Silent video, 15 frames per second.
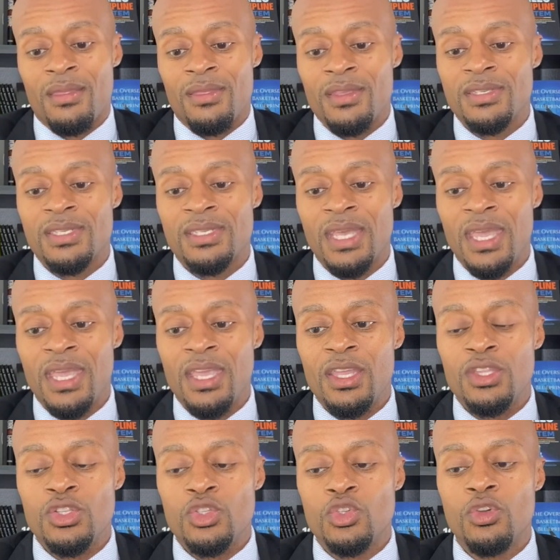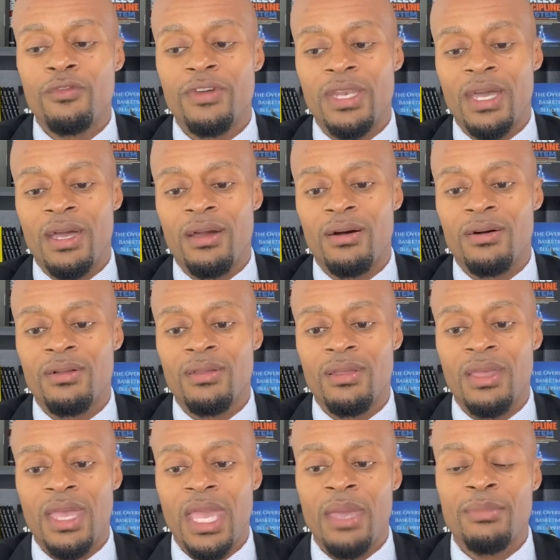This is a juvenile,
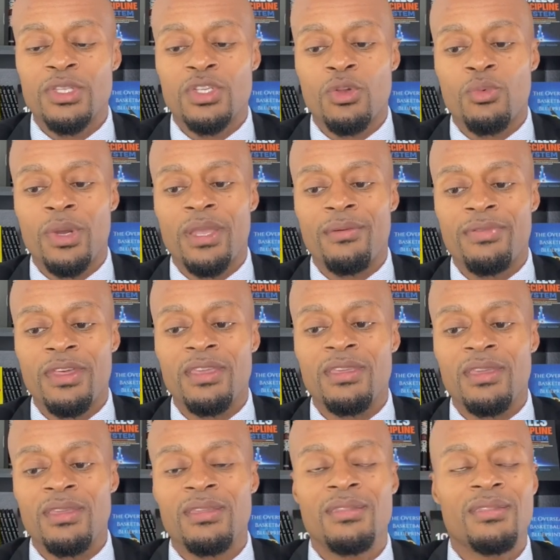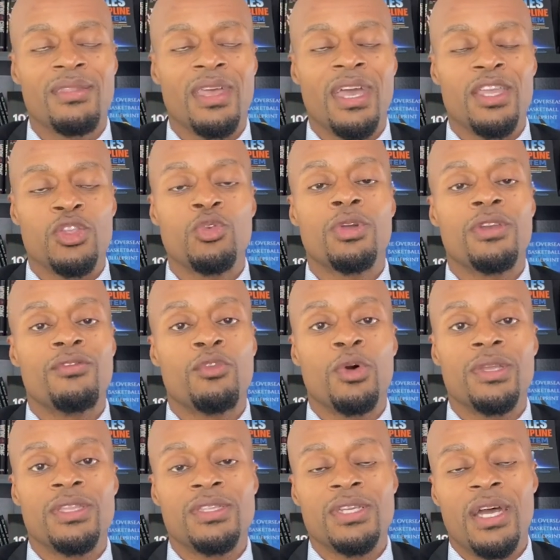amateur way of thinking that you can
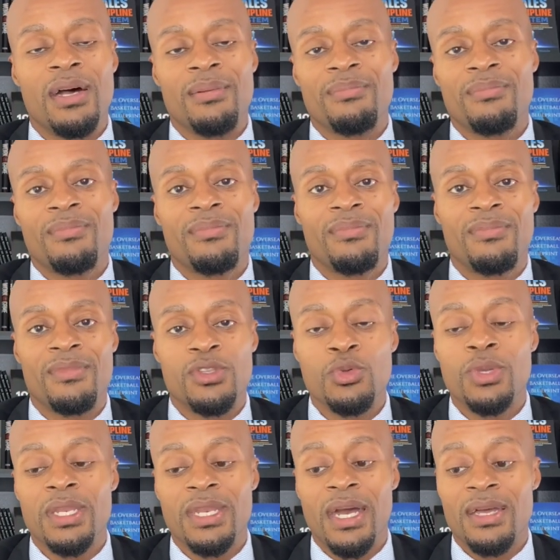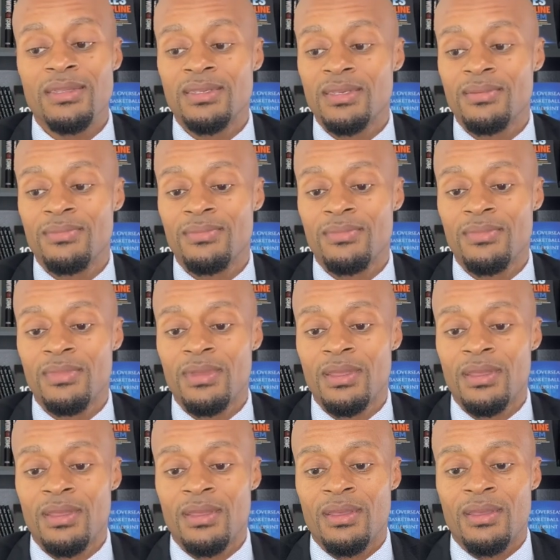avoid the job. You cannot.
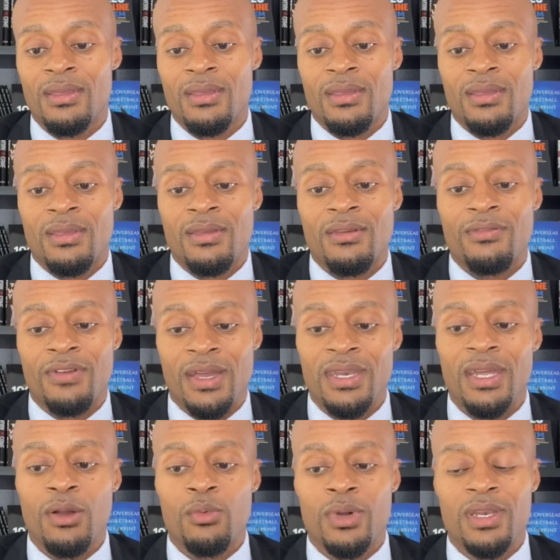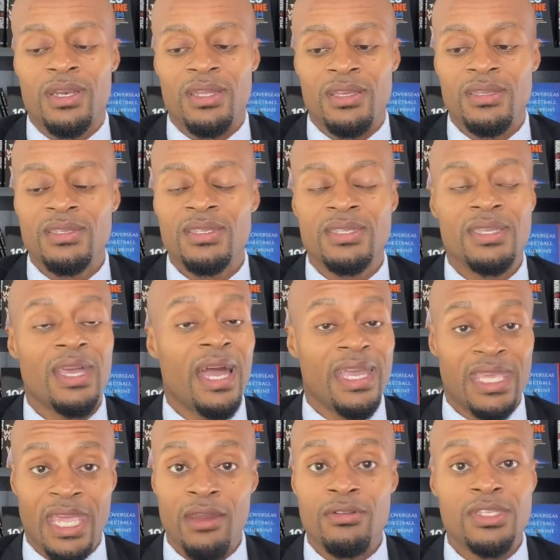Find out what it is. I
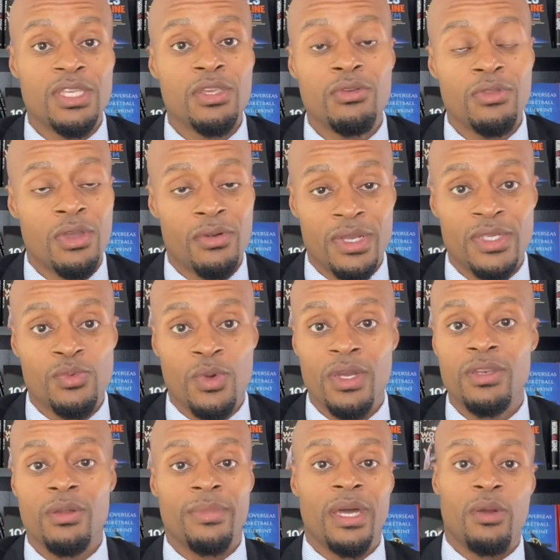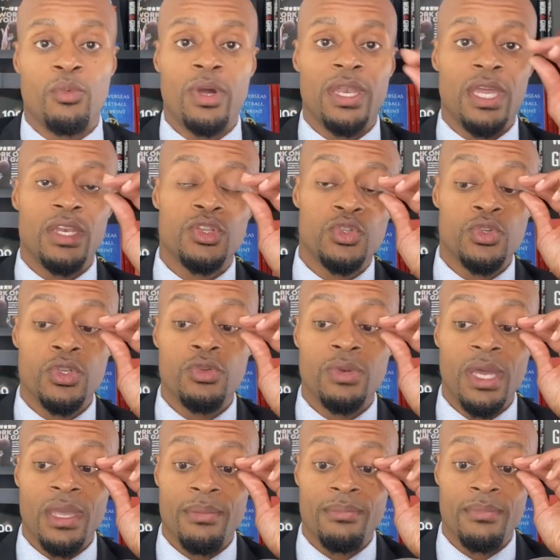guarantee you there is one, no matter what industry you
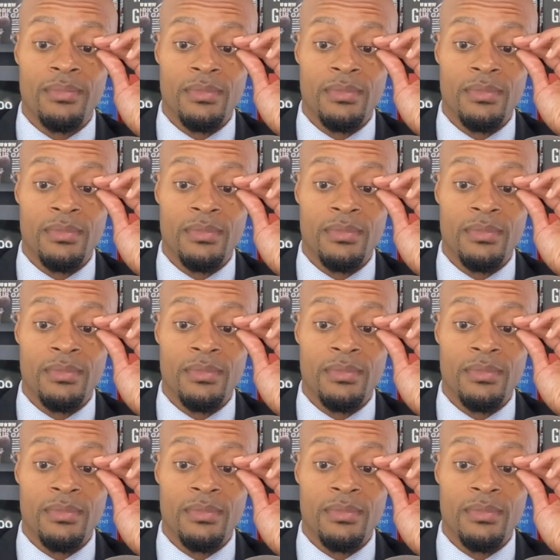name.